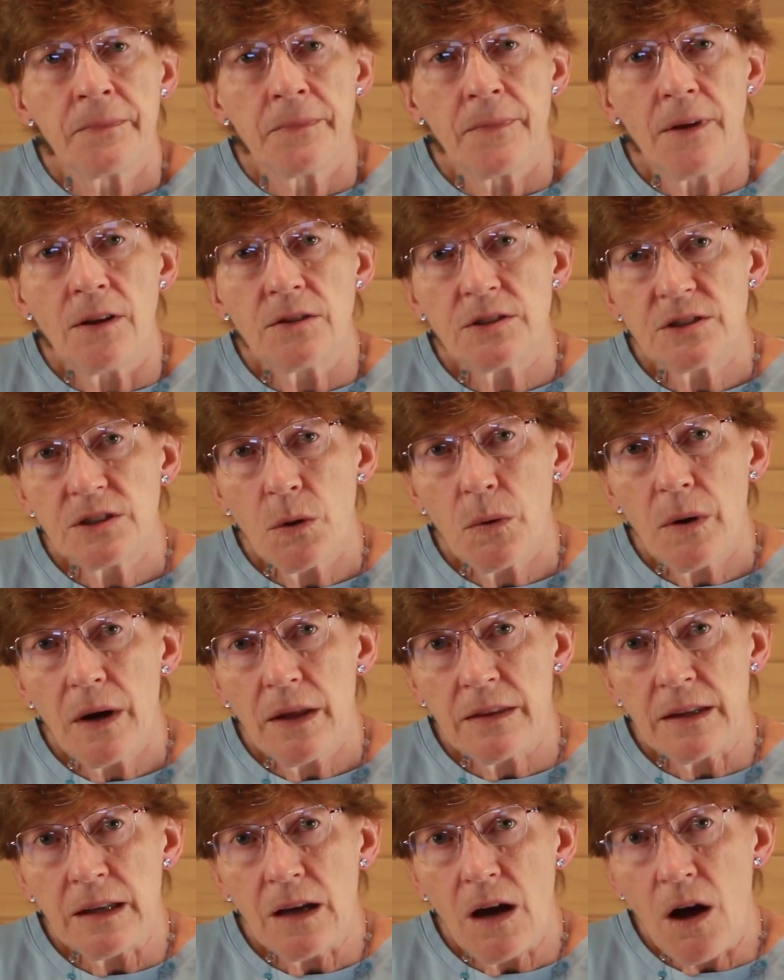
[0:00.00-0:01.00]
Also,
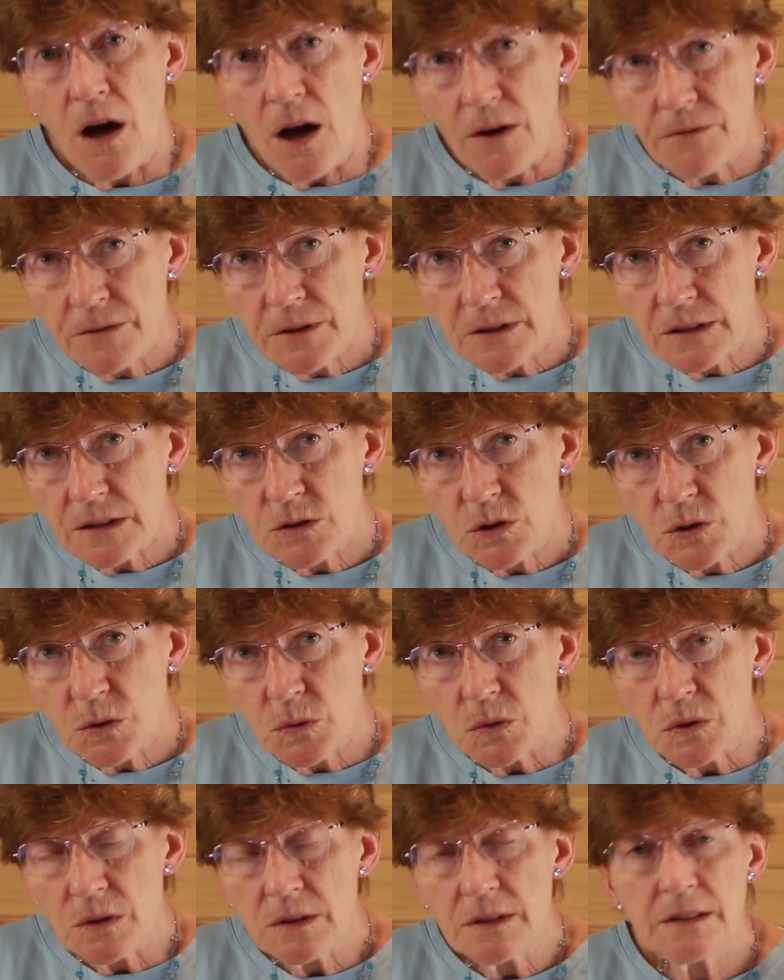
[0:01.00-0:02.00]
the office
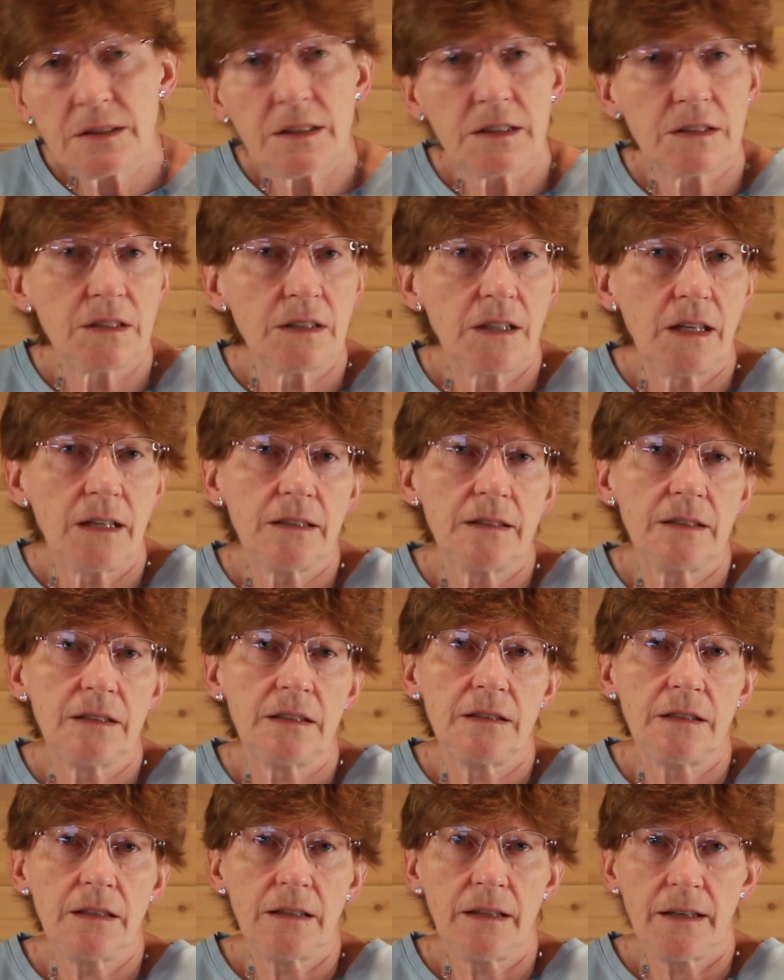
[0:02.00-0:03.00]
tools such
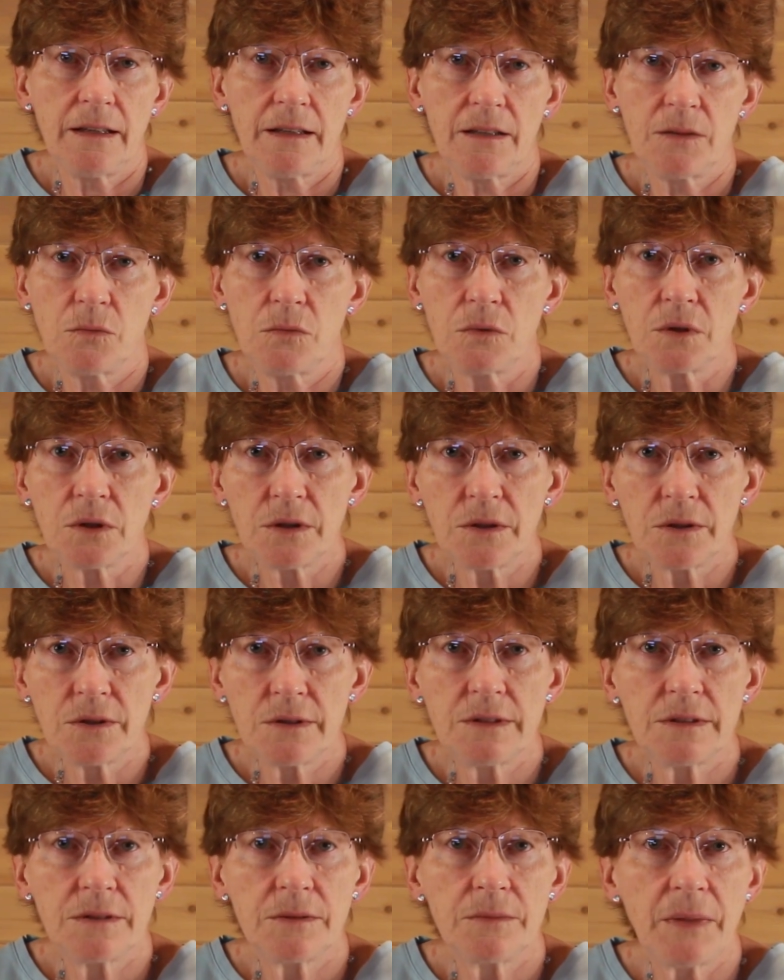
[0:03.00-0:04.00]
as
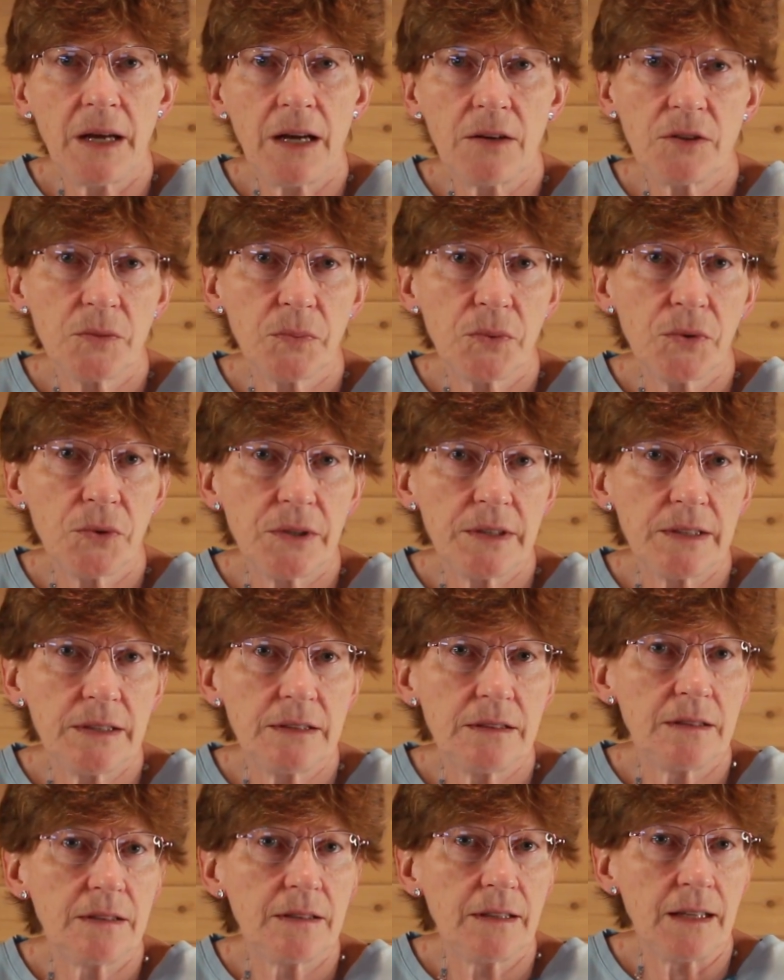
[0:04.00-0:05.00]
Word,
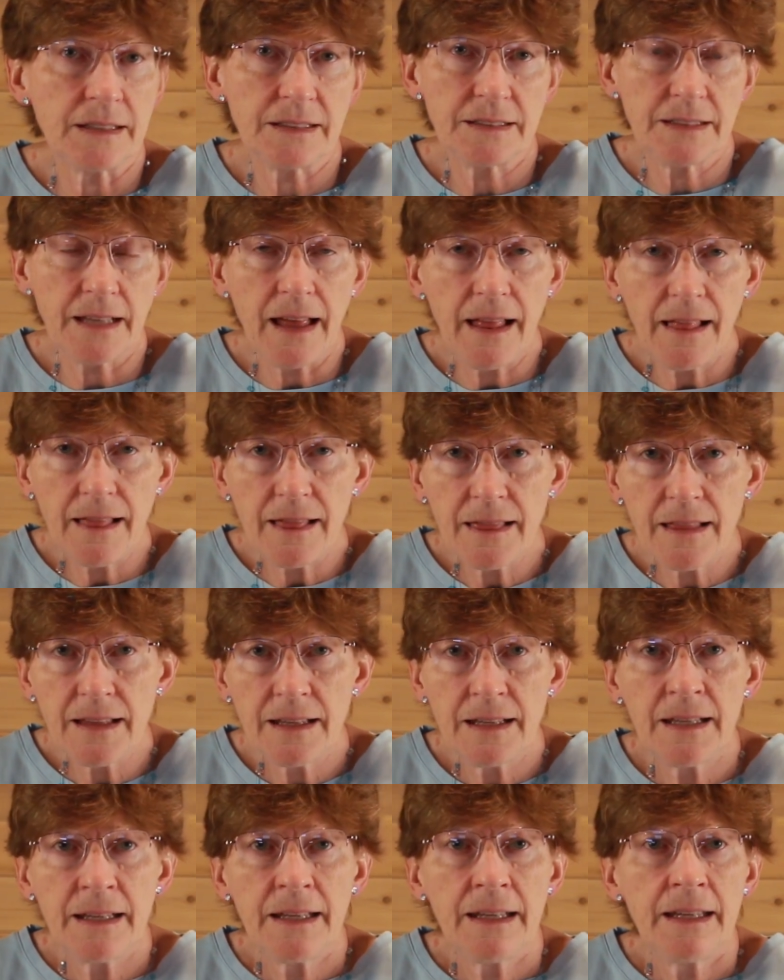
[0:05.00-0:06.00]
PowerPoint, Excel.
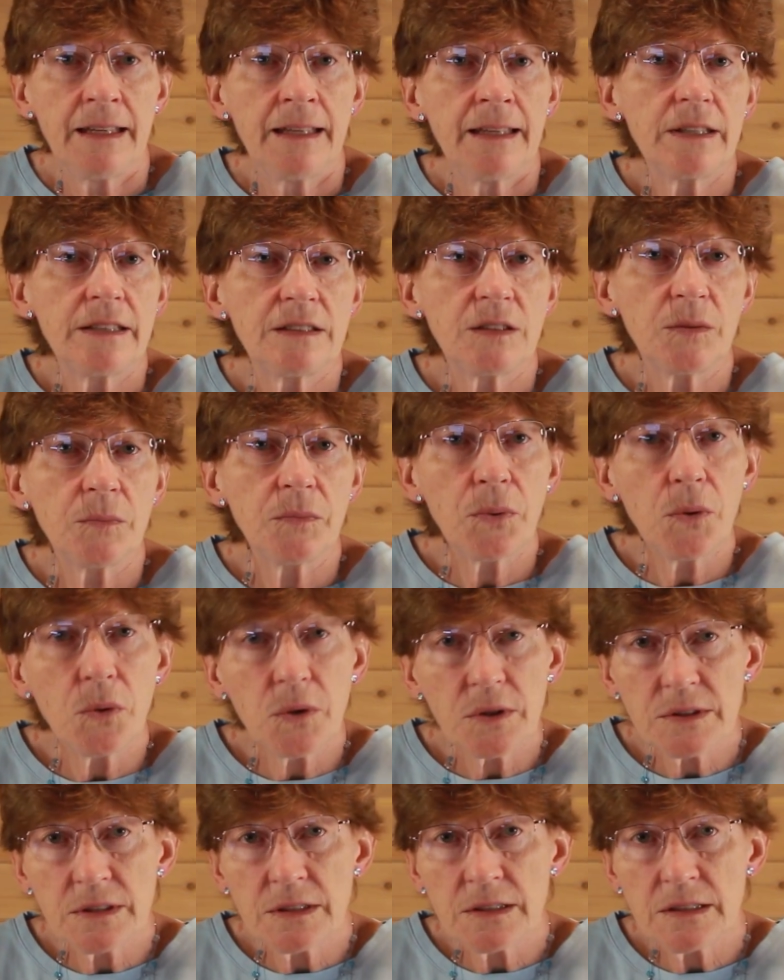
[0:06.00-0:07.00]
It's
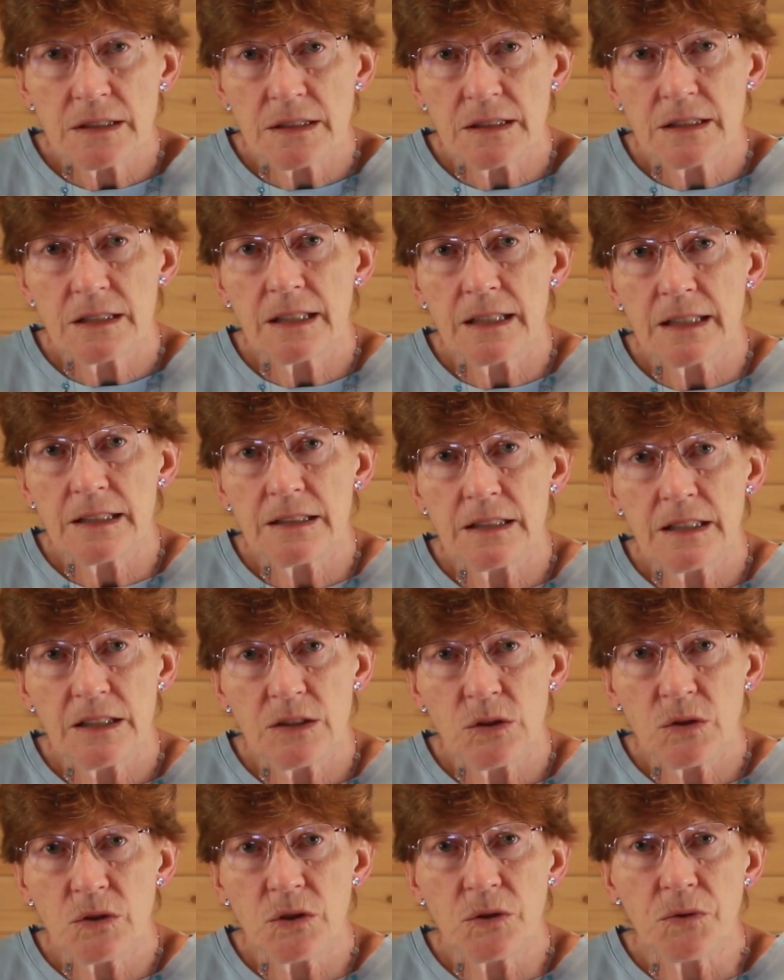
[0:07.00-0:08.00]
important to
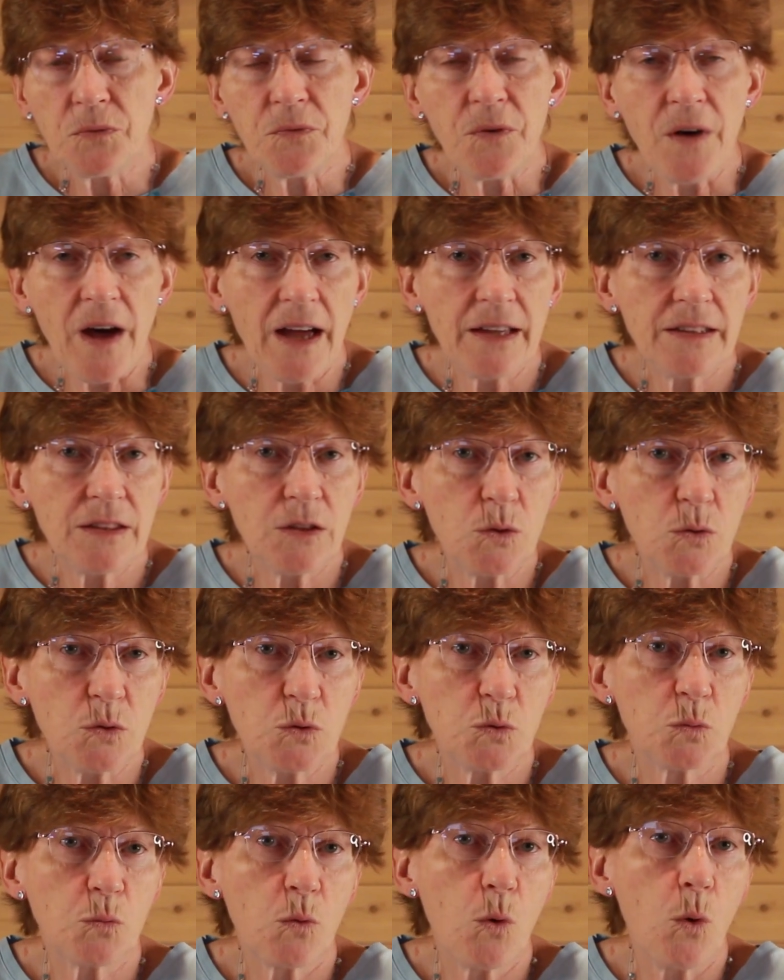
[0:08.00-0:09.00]
continue to divide
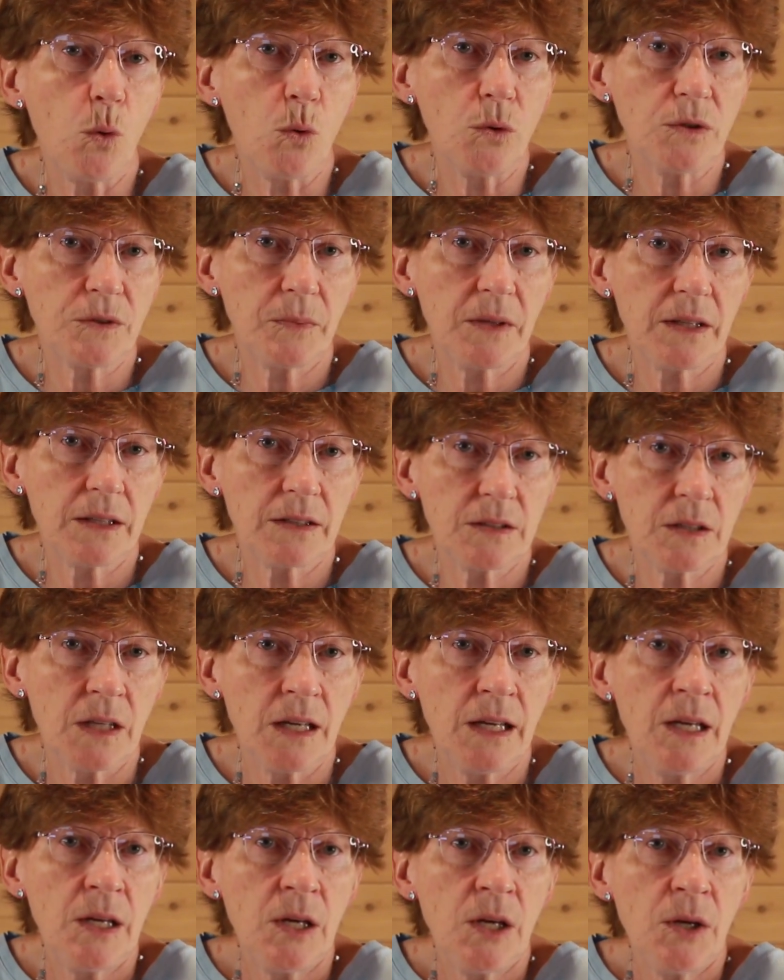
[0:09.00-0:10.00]
those roles because
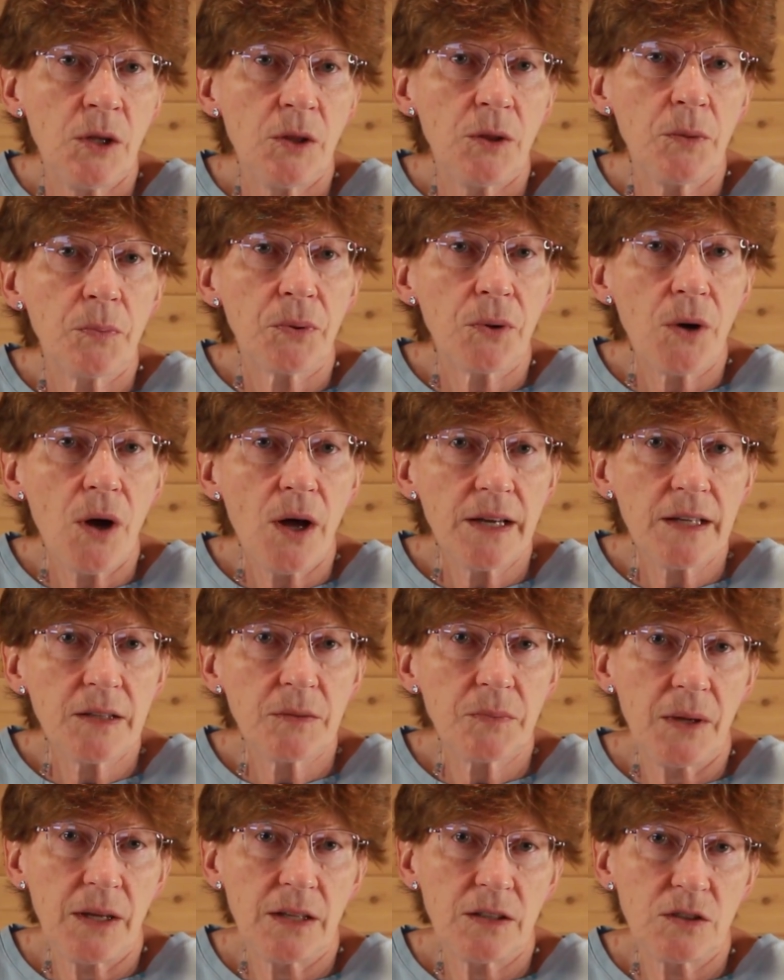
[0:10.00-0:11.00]
the
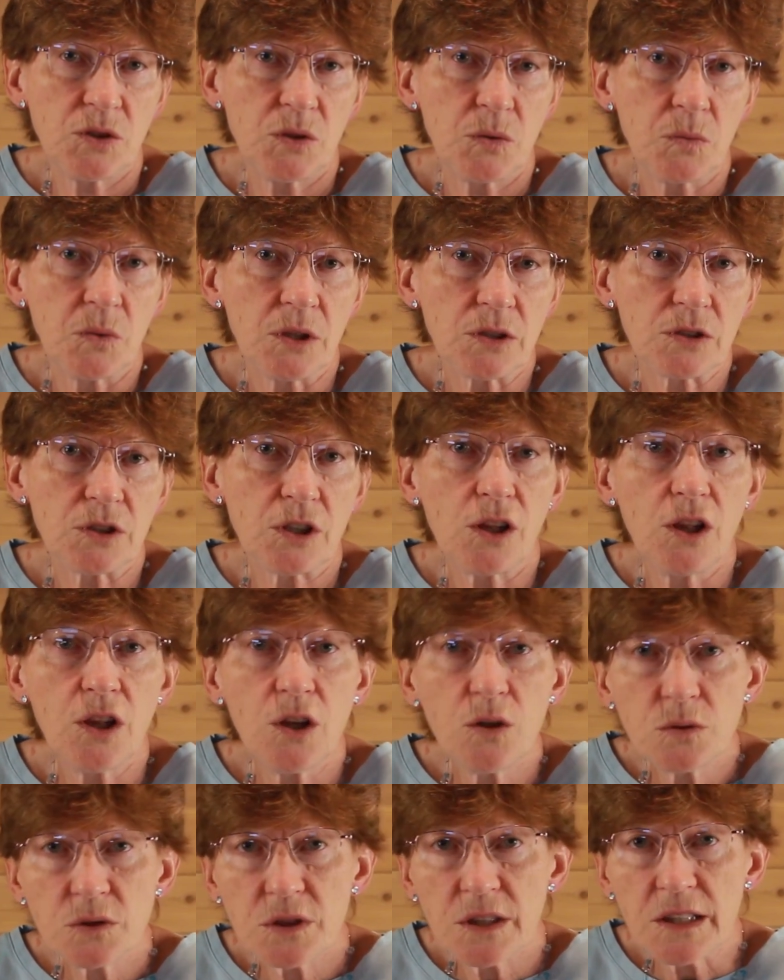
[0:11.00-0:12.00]
product manager works
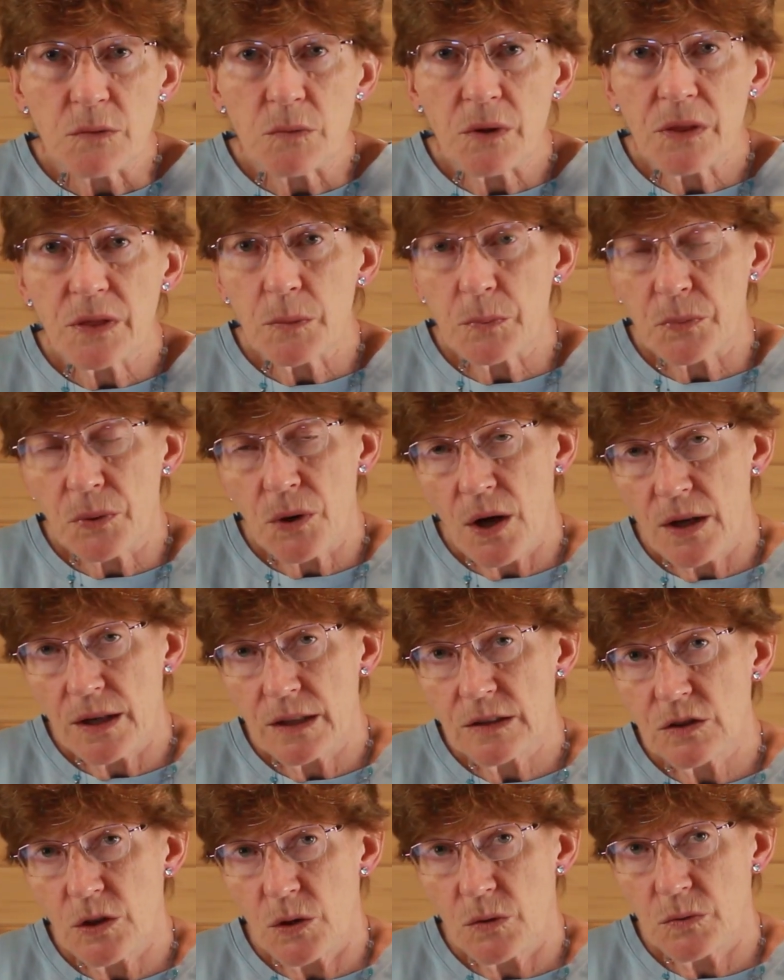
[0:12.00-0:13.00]
closely with the
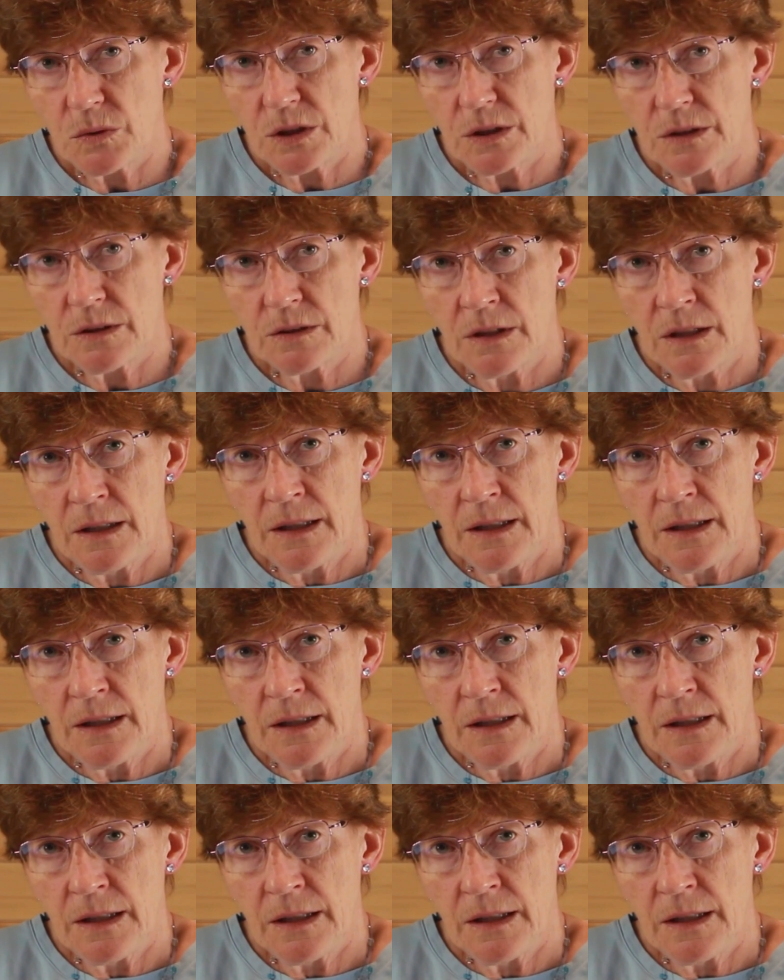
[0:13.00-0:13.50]
product owner.